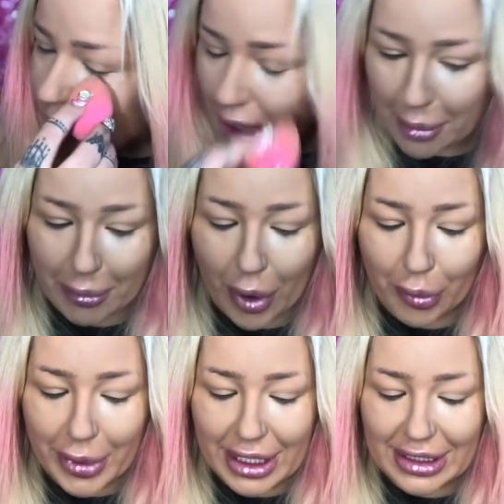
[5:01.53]
at that
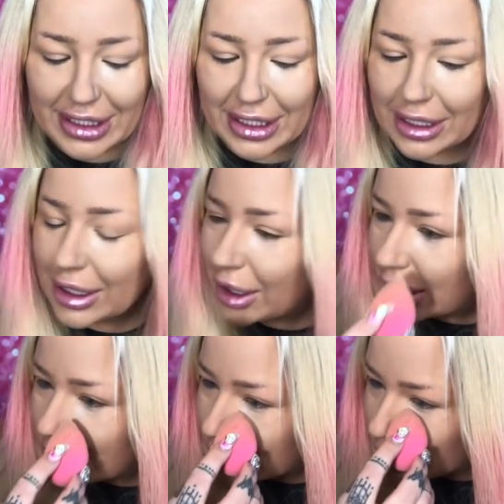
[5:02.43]
moment.
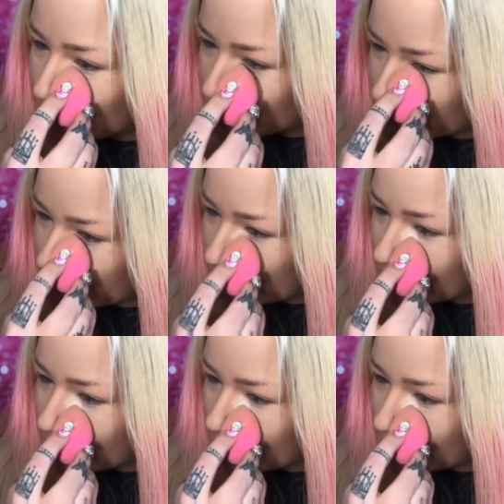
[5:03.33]
So right